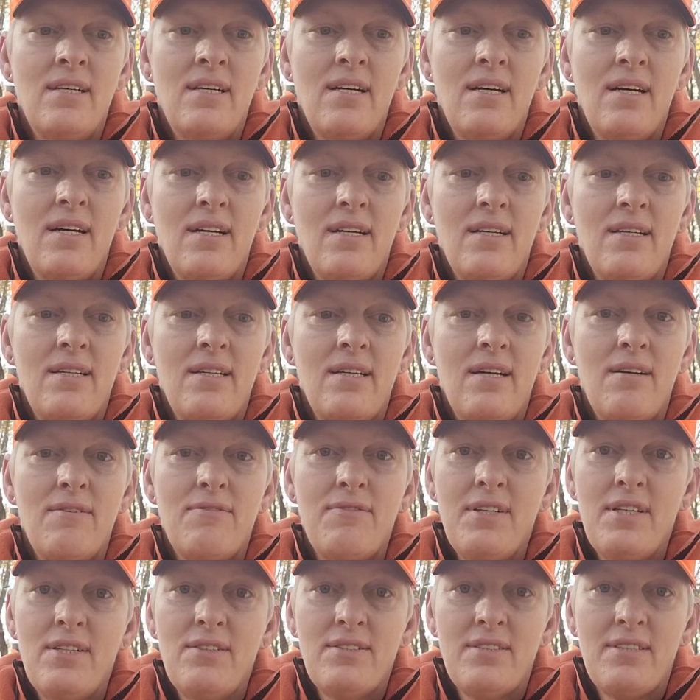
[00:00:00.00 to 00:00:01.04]
I
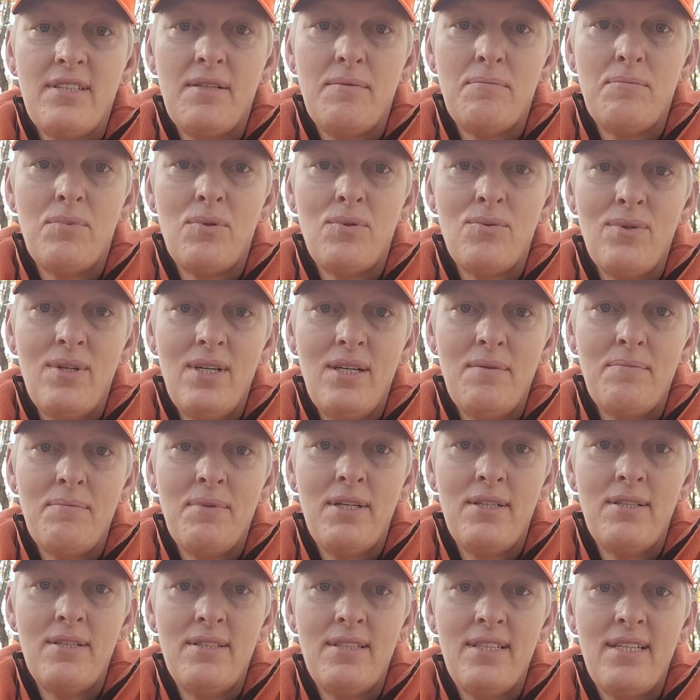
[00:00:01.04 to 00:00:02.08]
felt something rub
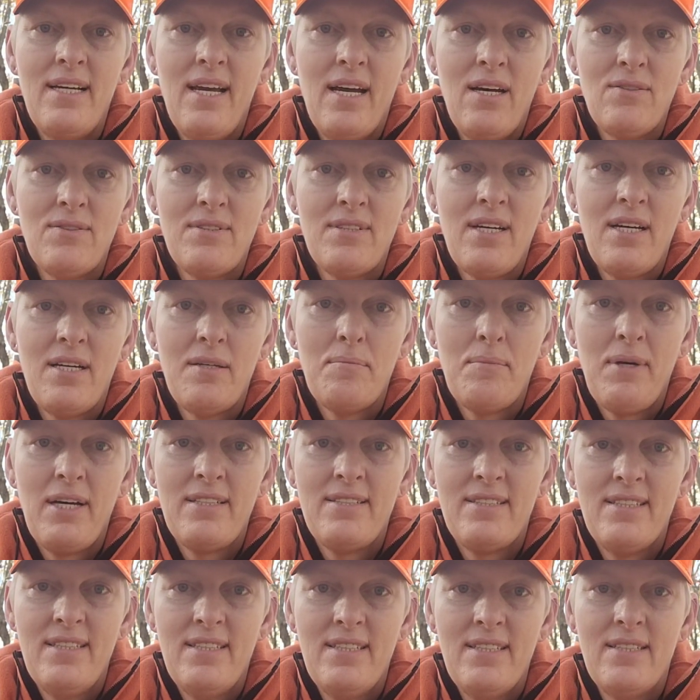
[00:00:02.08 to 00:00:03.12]
the outside of my
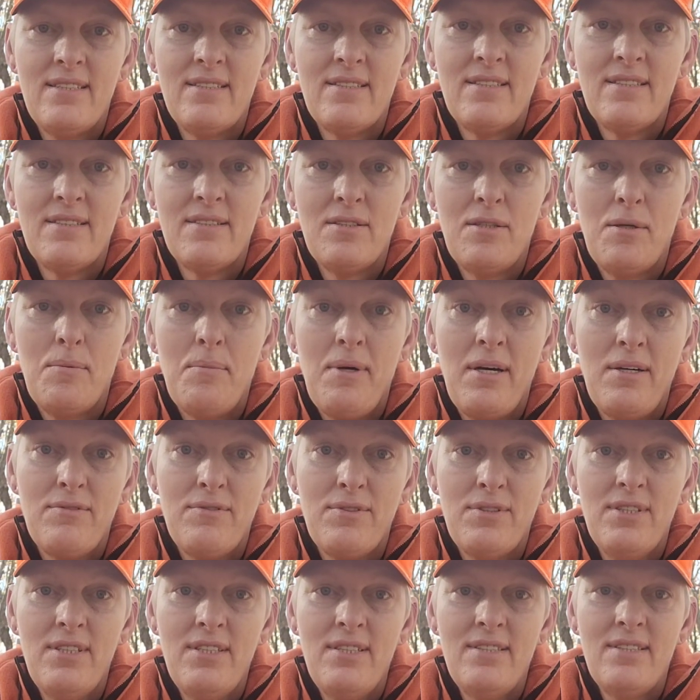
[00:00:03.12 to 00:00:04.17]
tent on my
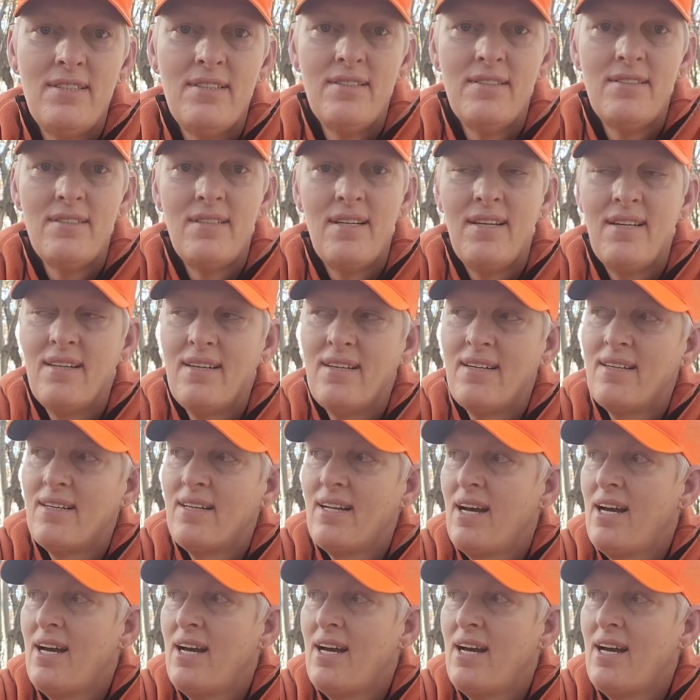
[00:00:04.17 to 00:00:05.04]
foot, and